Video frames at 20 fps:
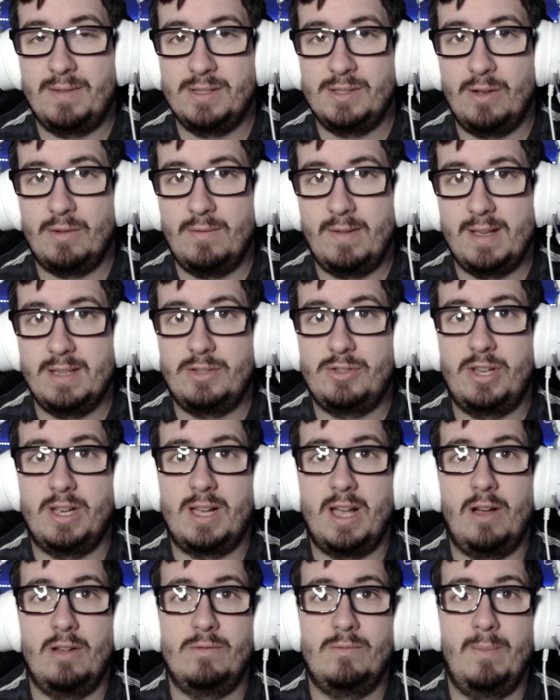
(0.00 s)
As always,
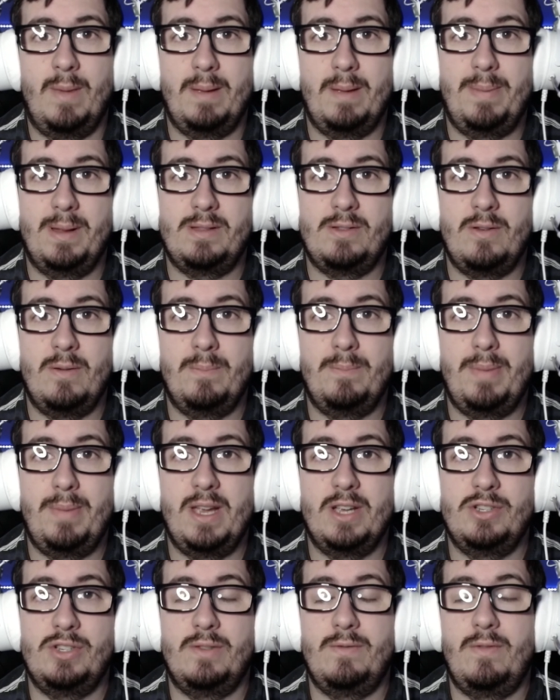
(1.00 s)
check out my Patreon
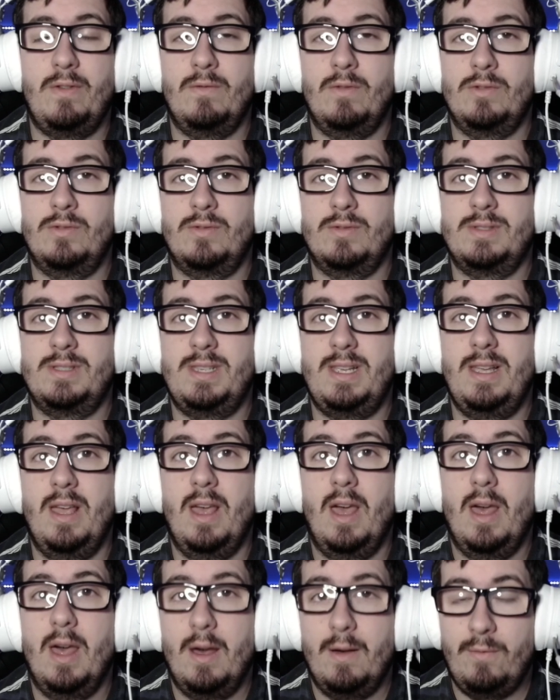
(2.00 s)
page if you want to see
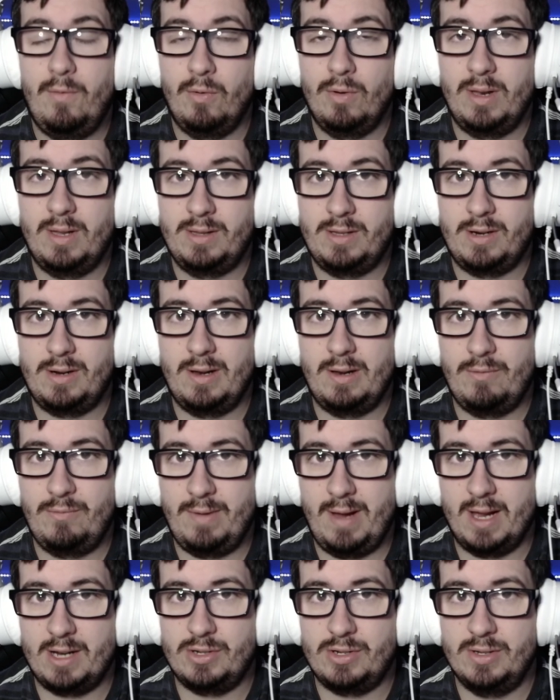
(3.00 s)
full and early
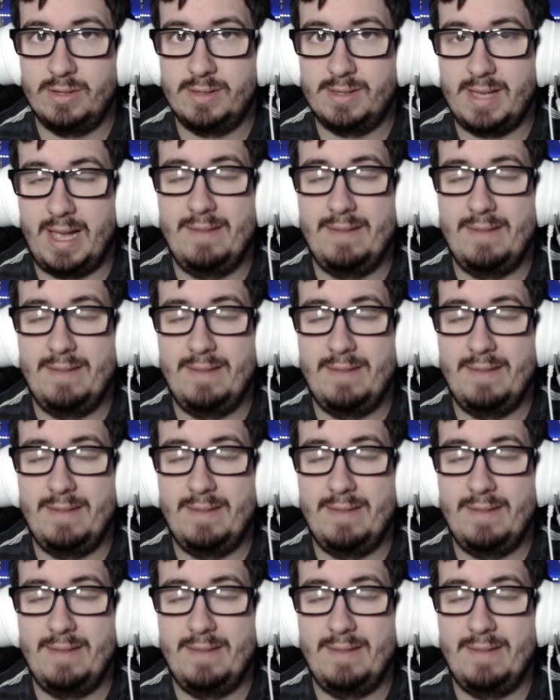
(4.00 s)
reactions.